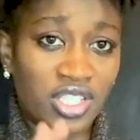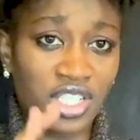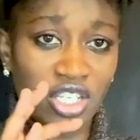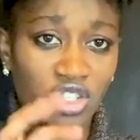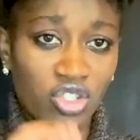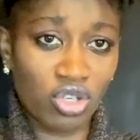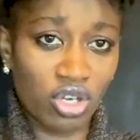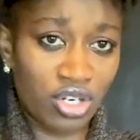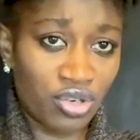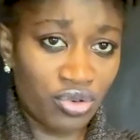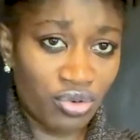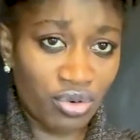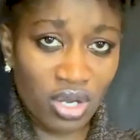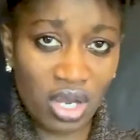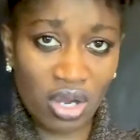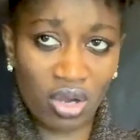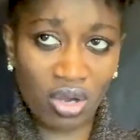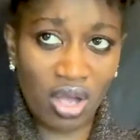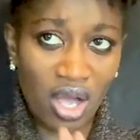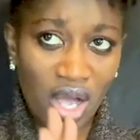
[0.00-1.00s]
season
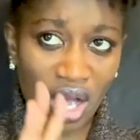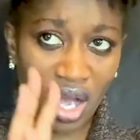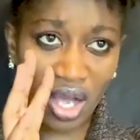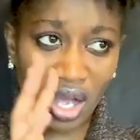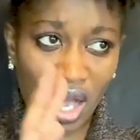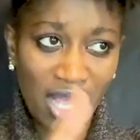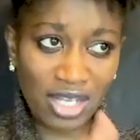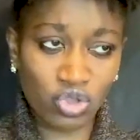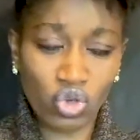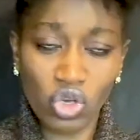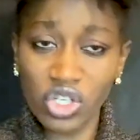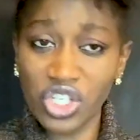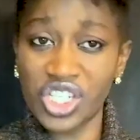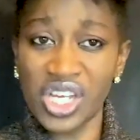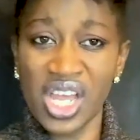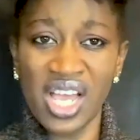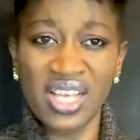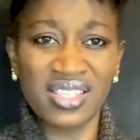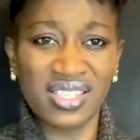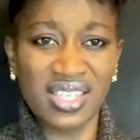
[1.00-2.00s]
uh,
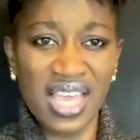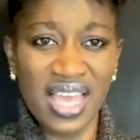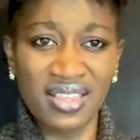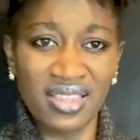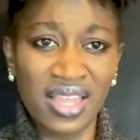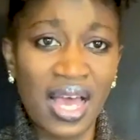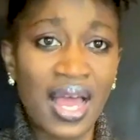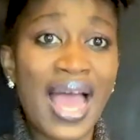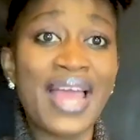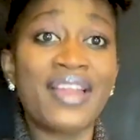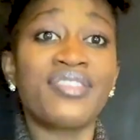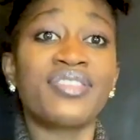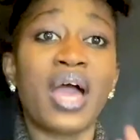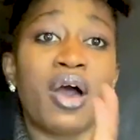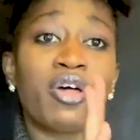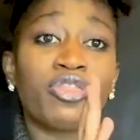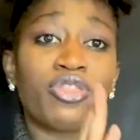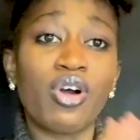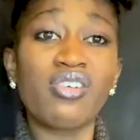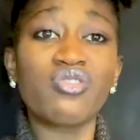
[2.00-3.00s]
associates and the, and there
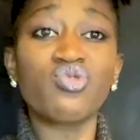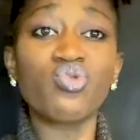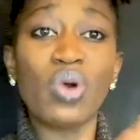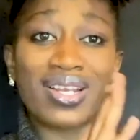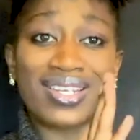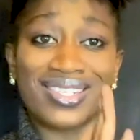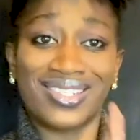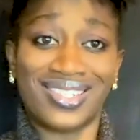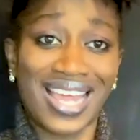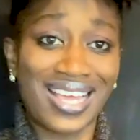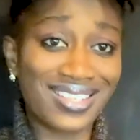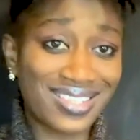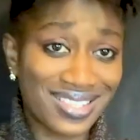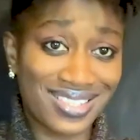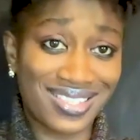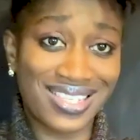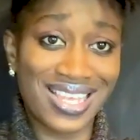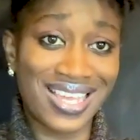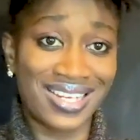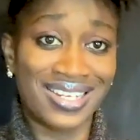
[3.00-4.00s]
are those who are
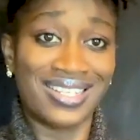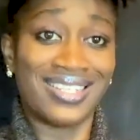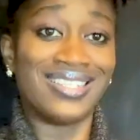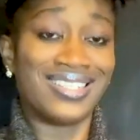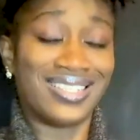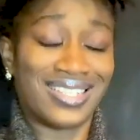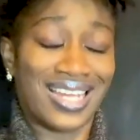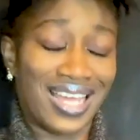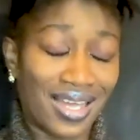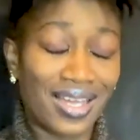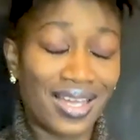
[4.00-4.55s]
destined